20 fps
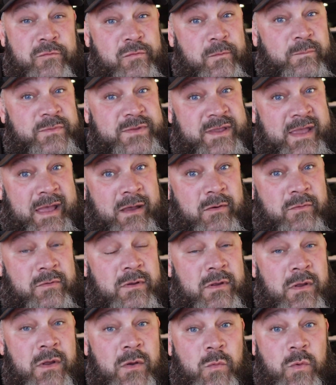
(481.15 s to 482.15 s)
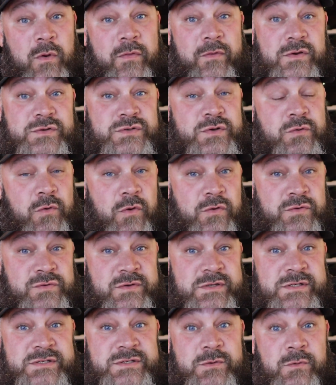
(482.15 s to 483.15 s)
from town where there's
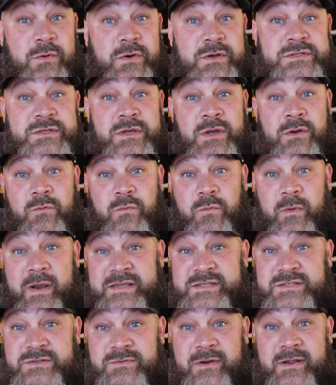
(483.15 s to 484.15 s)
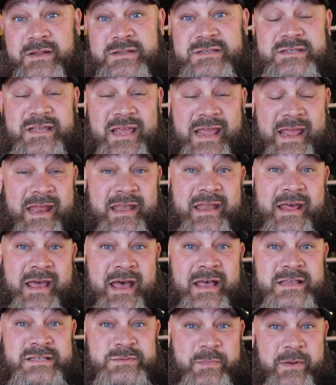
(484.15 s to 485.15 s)
grocery stores, restaurants, and a
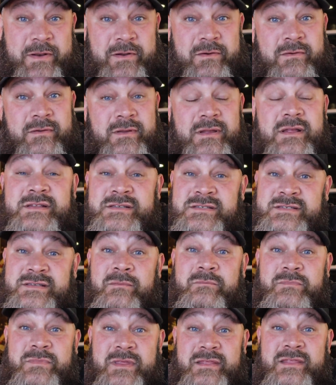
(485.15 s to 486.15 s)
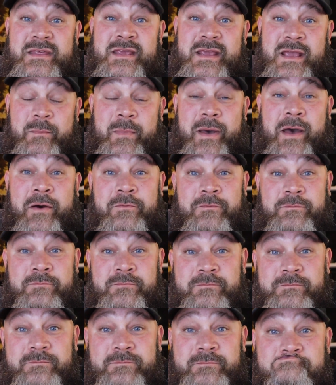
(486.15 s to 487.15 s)
hospital. It's something to think about.
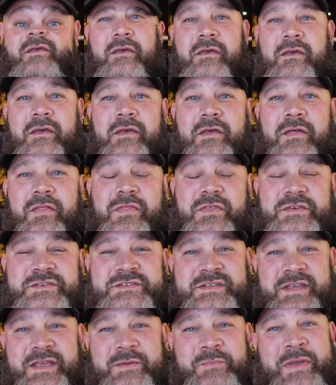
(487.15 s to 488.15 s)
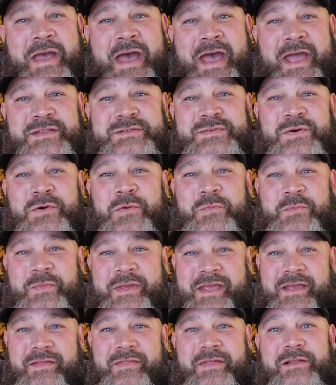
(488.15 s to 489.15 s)
The same guy told
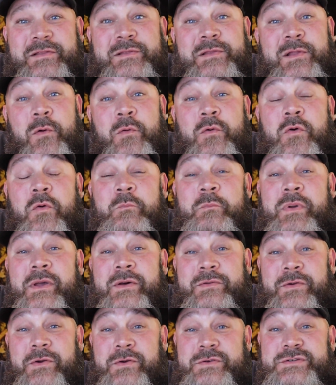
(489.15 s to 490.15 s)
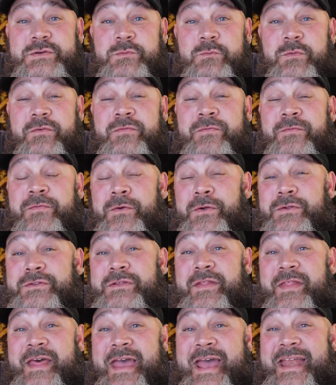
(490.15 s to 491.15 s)
me that local builders refer
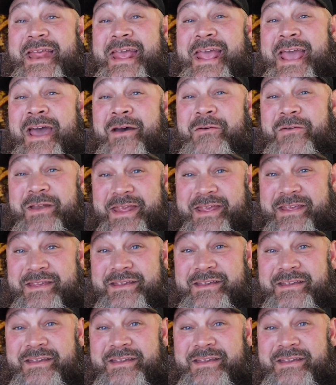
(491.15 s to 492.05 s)
to that county